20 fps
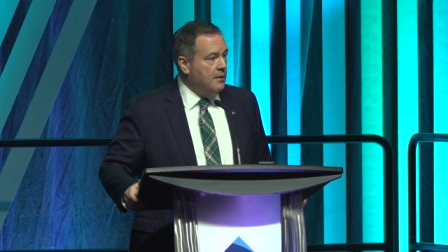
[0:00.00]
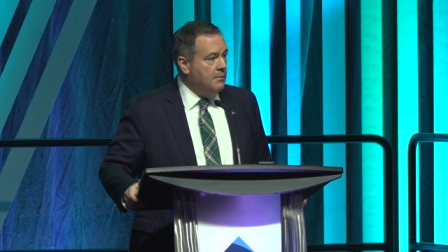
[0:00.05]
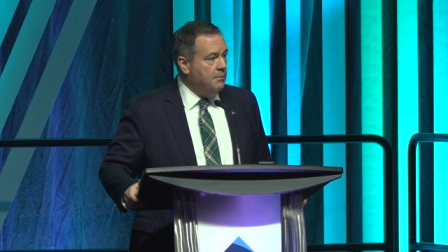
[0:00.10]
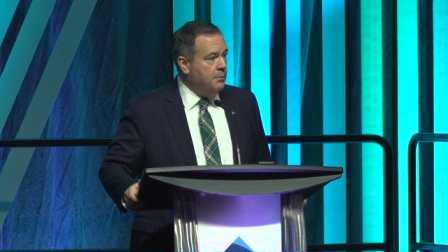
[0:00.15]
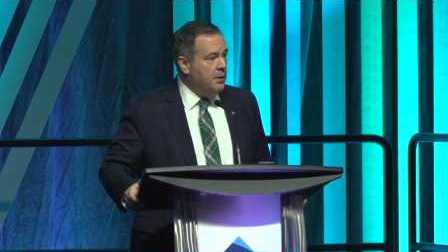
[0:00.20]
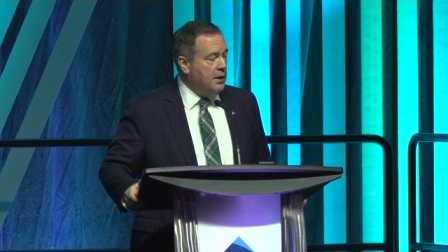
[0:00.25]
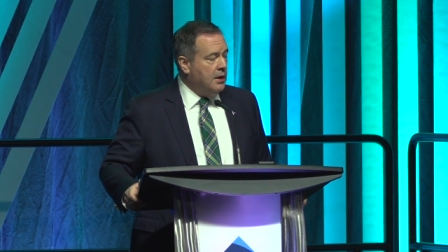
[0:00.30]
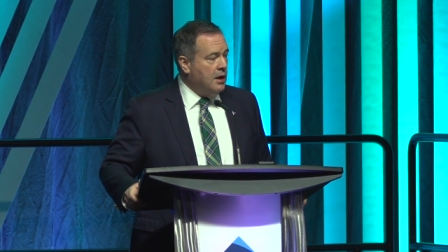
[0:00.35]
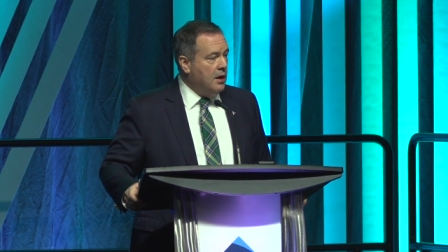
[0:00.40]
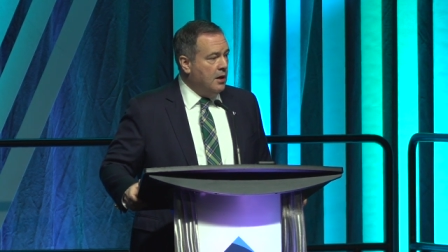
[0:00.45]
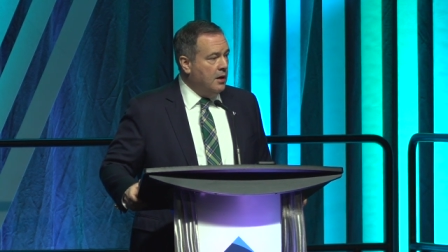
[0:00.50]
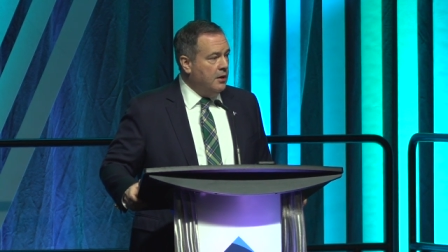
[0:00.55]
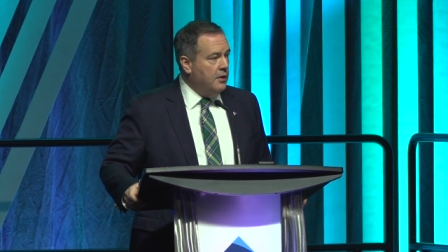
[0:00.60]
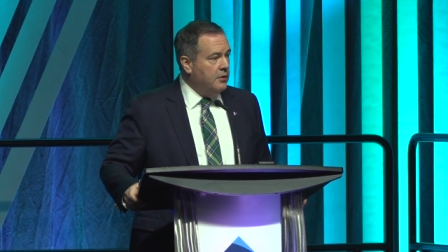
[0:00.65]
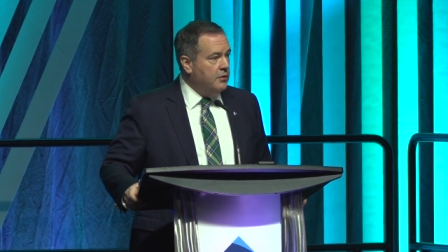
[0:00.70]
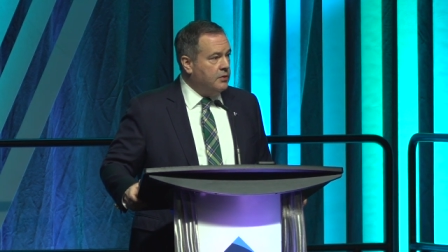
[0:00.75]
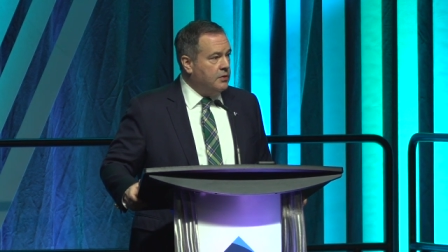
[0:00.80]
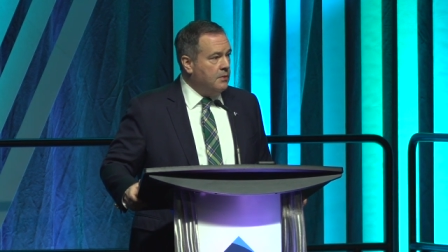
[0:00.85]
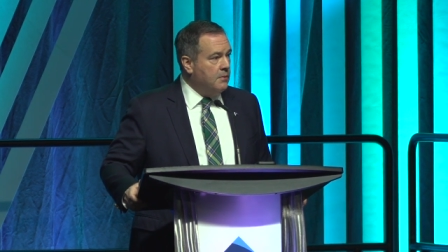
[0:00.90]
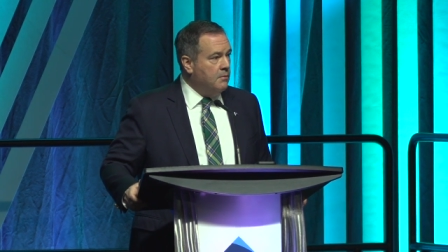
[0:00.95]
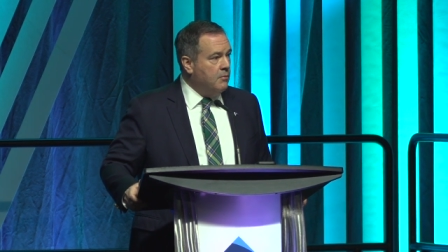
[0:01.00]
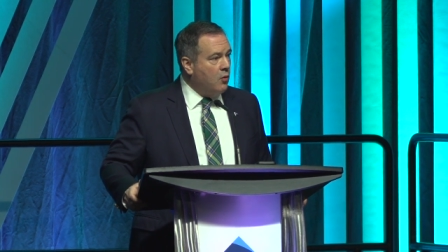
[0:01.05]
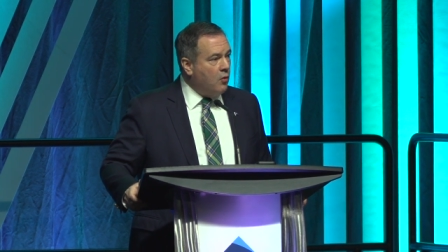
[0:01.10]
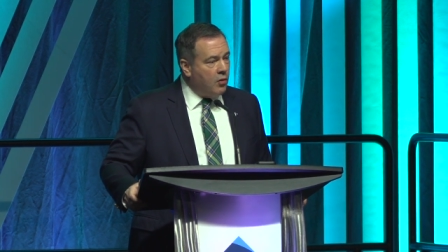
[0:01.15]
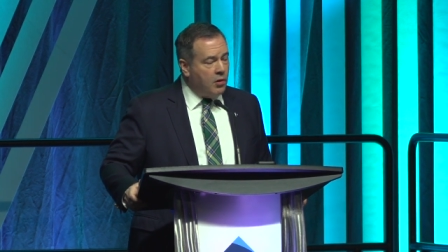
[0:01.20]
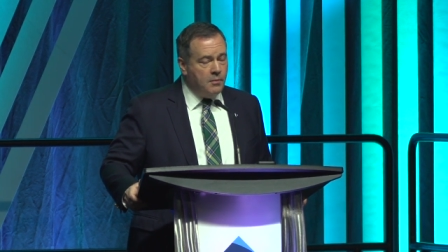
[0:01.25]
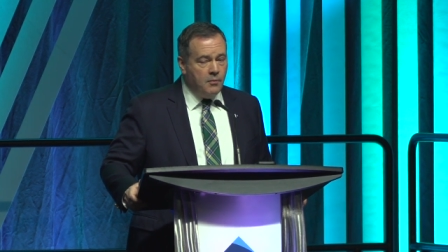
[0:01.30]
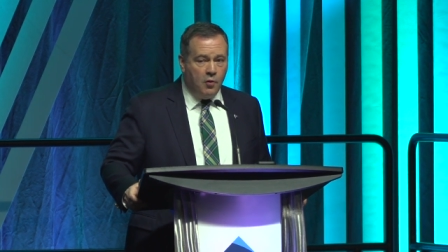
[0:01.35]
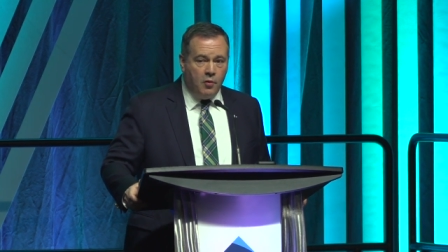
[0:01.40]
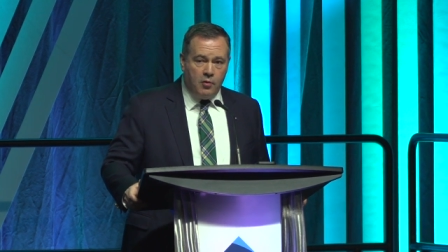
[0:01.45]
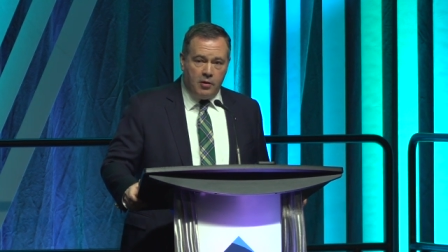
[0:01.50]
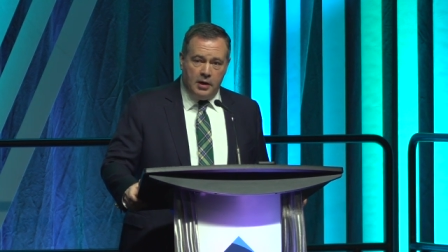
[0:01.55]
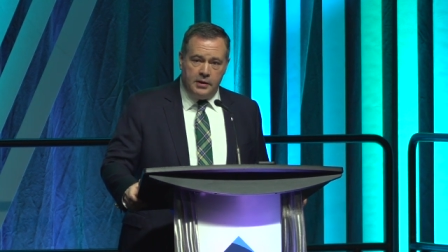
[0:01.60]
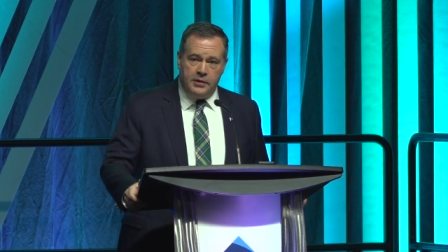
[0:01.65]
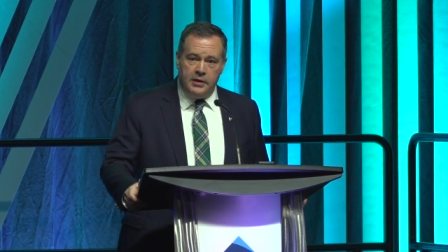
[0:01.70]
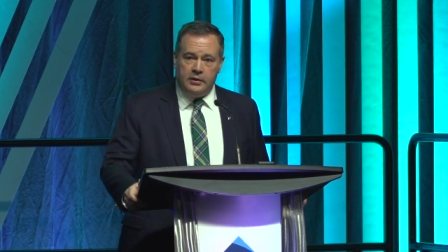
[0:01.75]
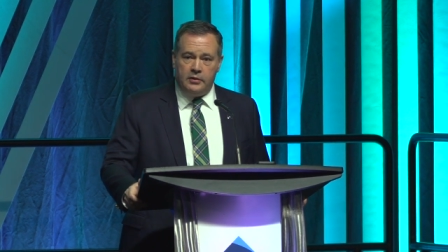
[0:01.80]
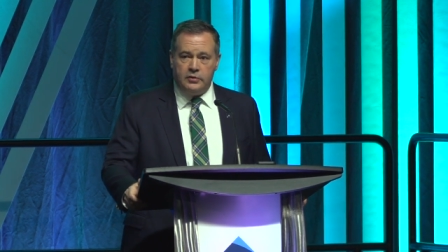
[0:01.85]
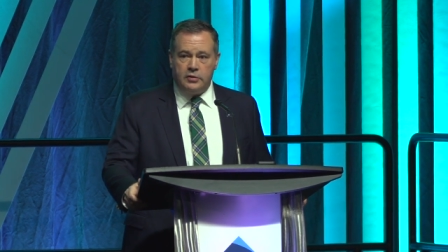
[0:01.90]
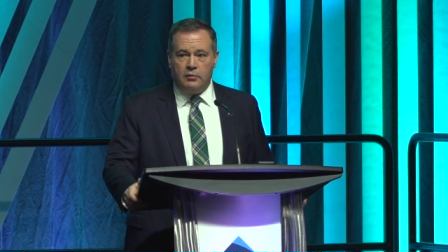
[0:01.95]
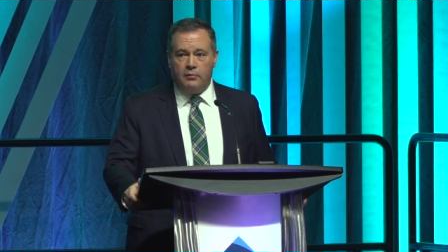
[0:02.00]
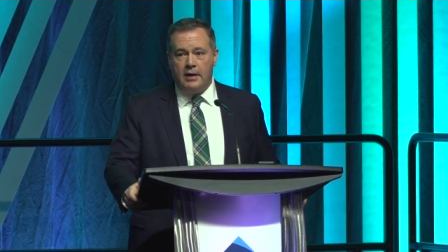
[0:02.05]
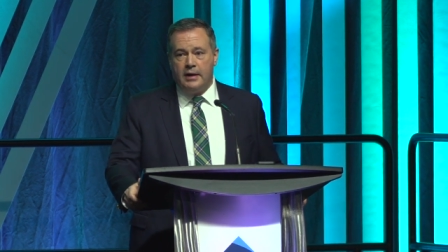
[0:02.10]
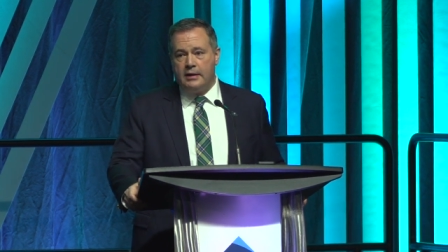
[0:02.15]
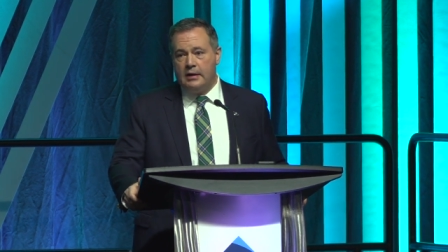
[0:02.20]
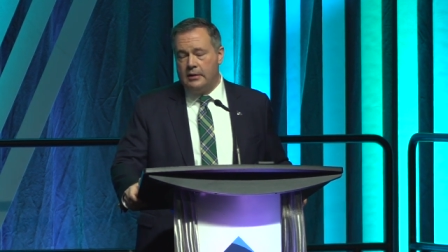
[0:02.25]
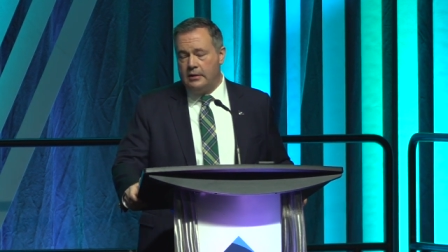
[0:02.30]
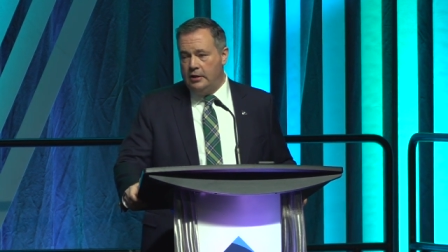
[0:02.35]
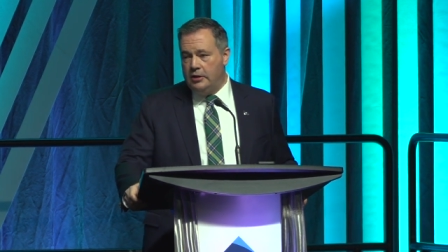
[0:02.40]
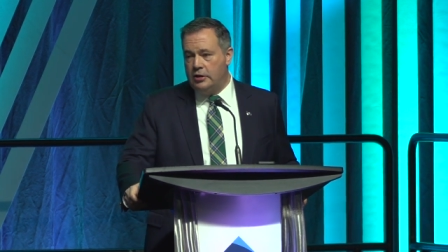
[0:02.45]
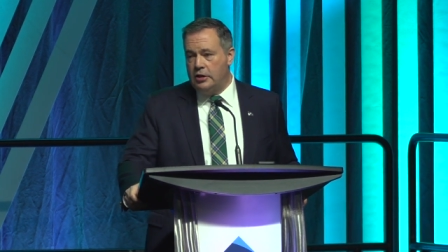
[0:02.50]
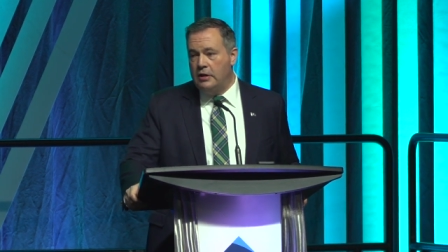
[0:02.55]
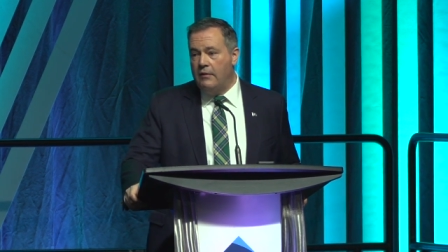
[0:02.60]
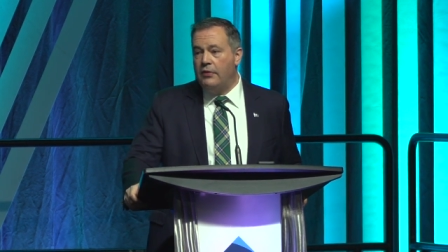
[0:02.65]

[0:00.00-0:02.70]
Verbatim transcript: Because more and more, I think there's a recognition